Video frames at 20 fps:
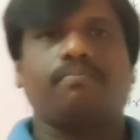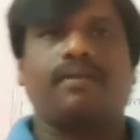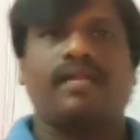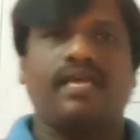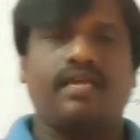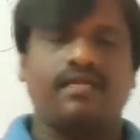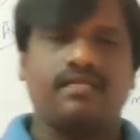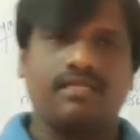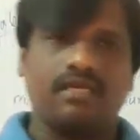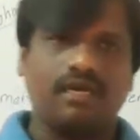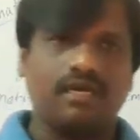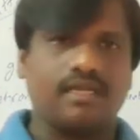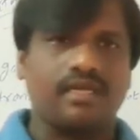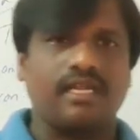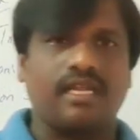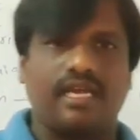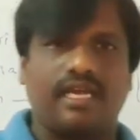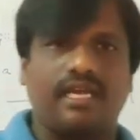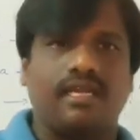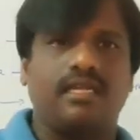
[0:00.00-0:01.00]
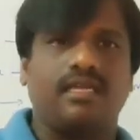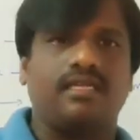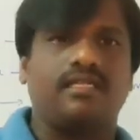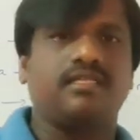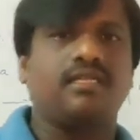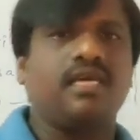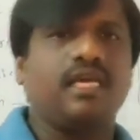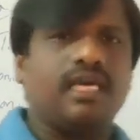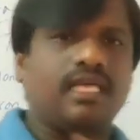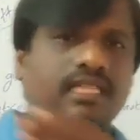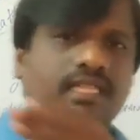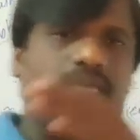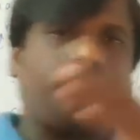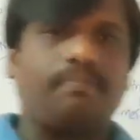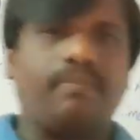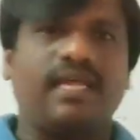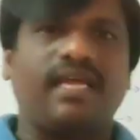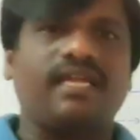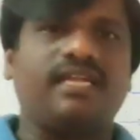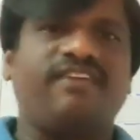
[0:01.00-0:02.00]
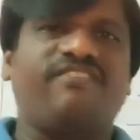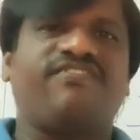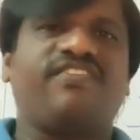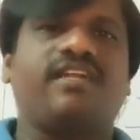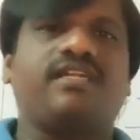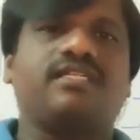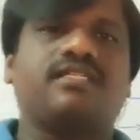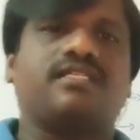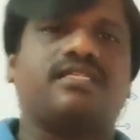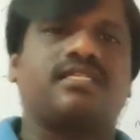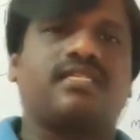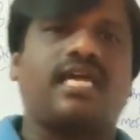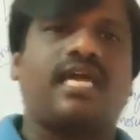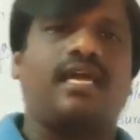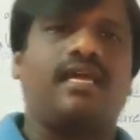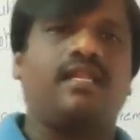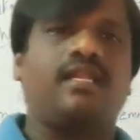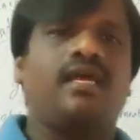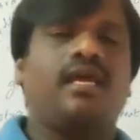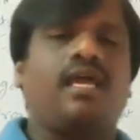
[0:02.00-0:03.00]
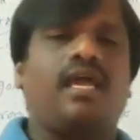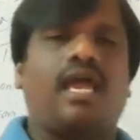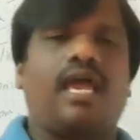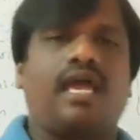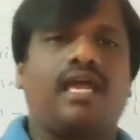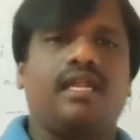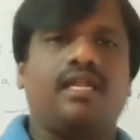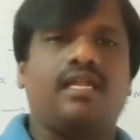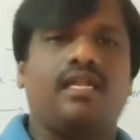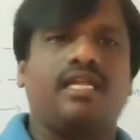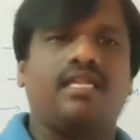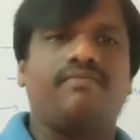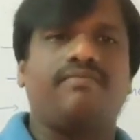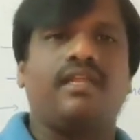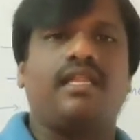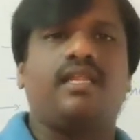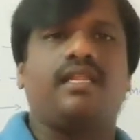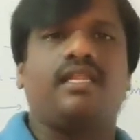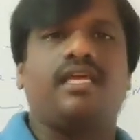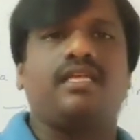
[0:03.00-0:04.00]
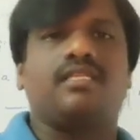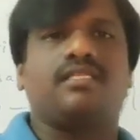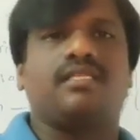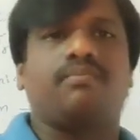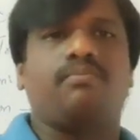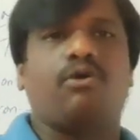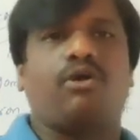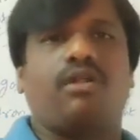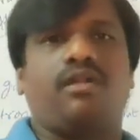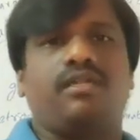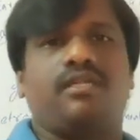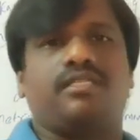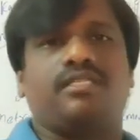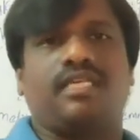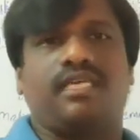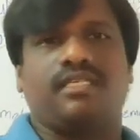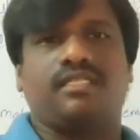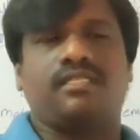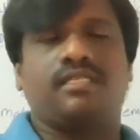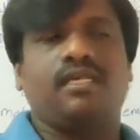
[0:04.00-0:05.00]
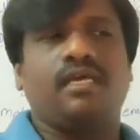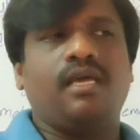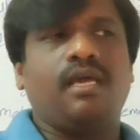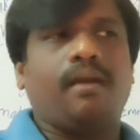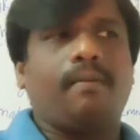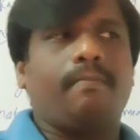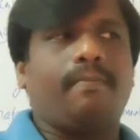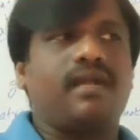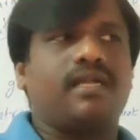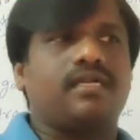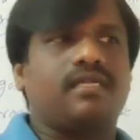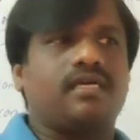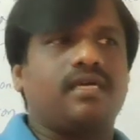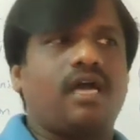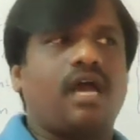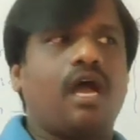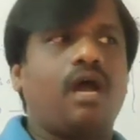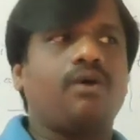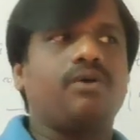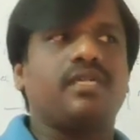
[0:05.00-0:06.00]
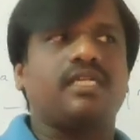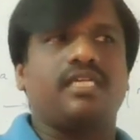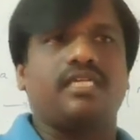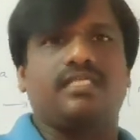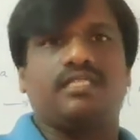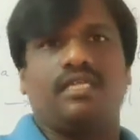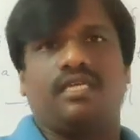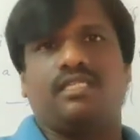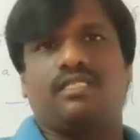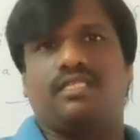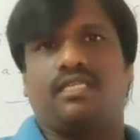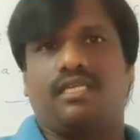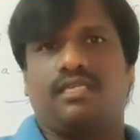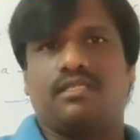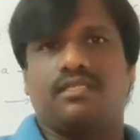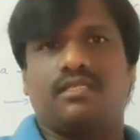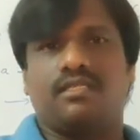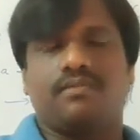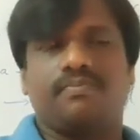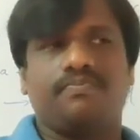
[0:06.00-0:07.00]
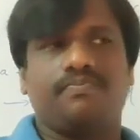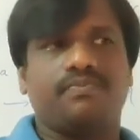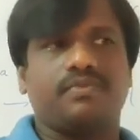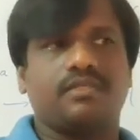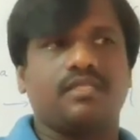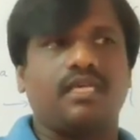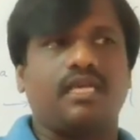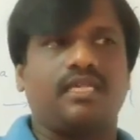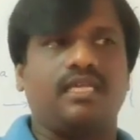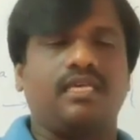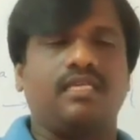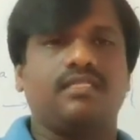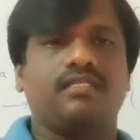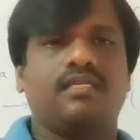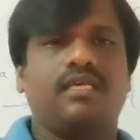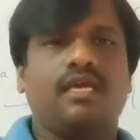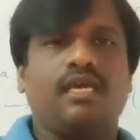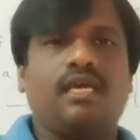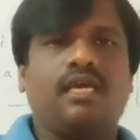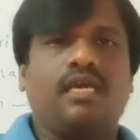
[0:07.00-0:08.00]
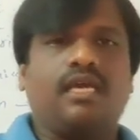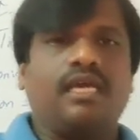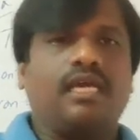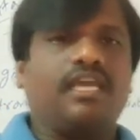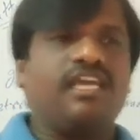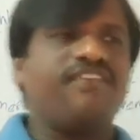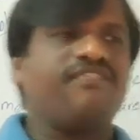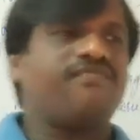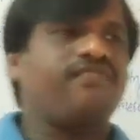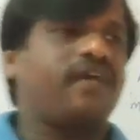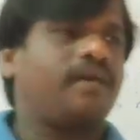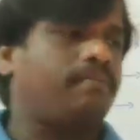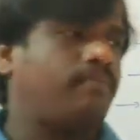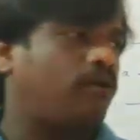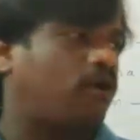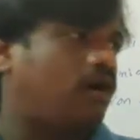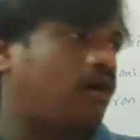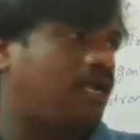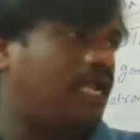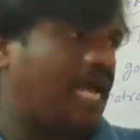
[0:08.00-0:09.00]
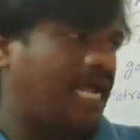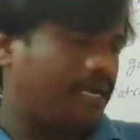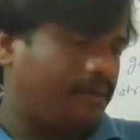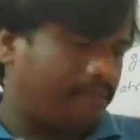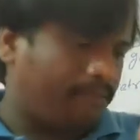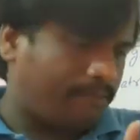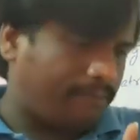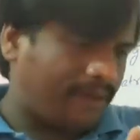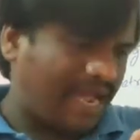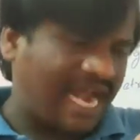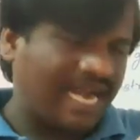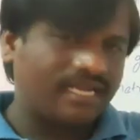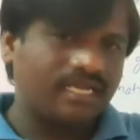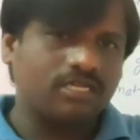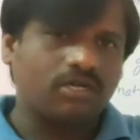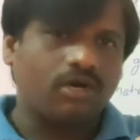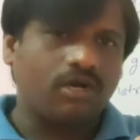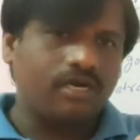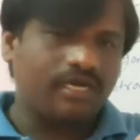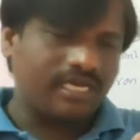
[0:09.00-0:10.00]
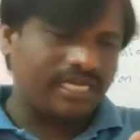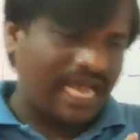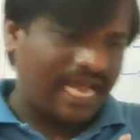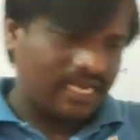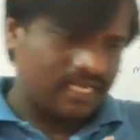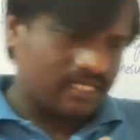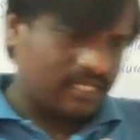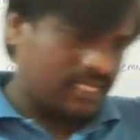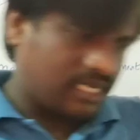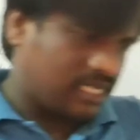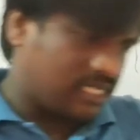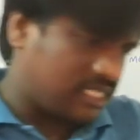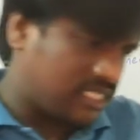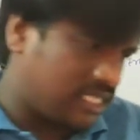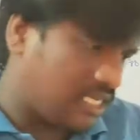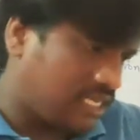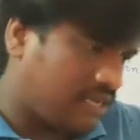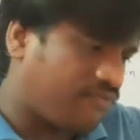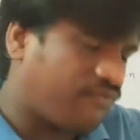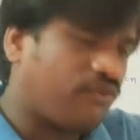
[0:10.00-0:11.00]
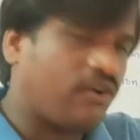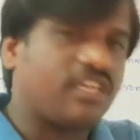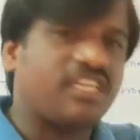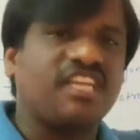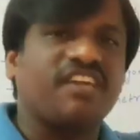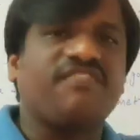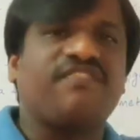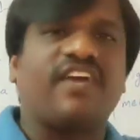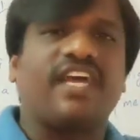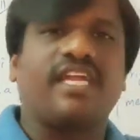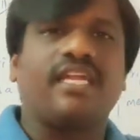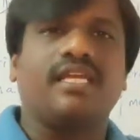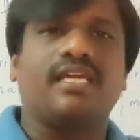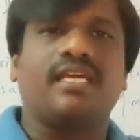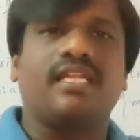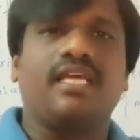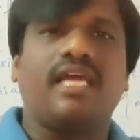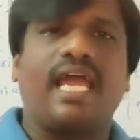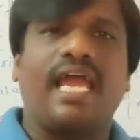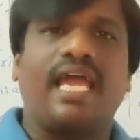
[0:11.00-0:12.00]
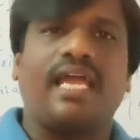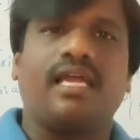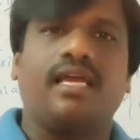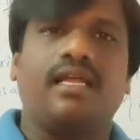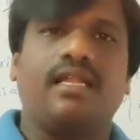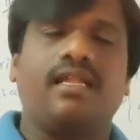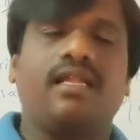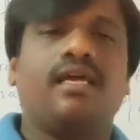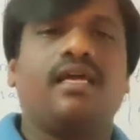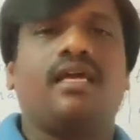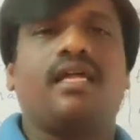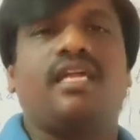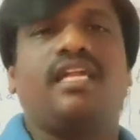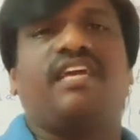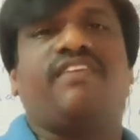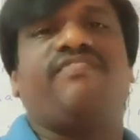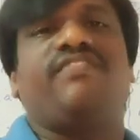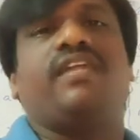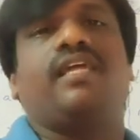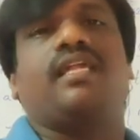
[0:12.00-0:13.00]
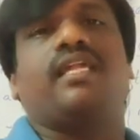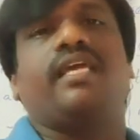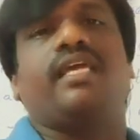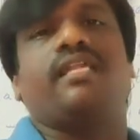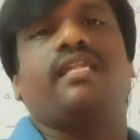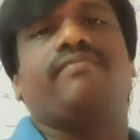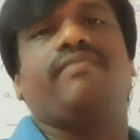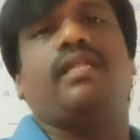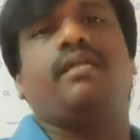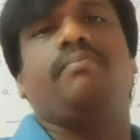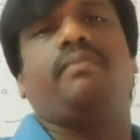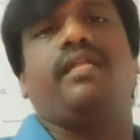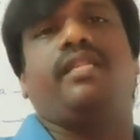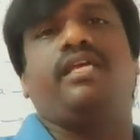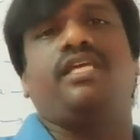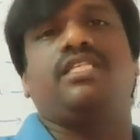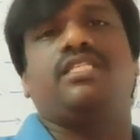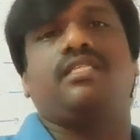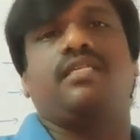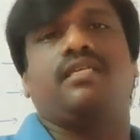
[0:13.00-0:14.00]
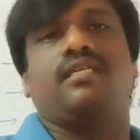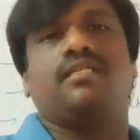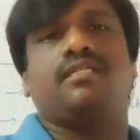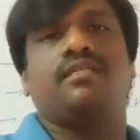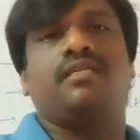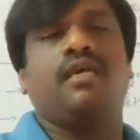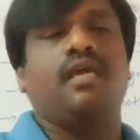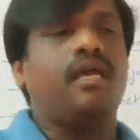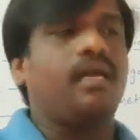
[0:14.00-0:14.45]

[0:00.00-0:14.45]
players or cricketers, they play different style and it will reach the ball 6. But how it is reached 6? That is, if a ball and bat contacts, it's a 45-degree angle, definitely it will be reached 6.